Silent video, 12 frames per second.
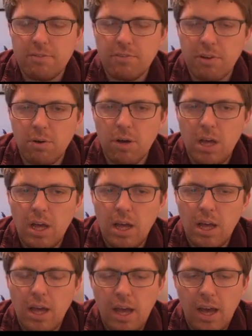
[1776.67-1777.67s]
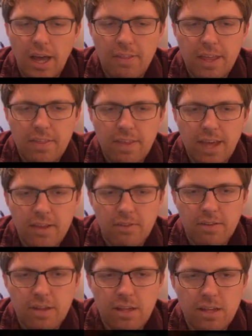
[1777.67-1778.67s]
So I think that
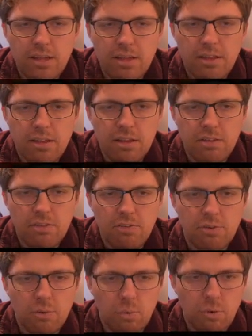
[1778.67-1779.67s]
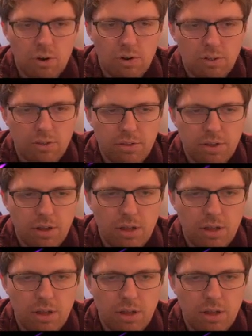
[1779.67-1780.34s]
is worth.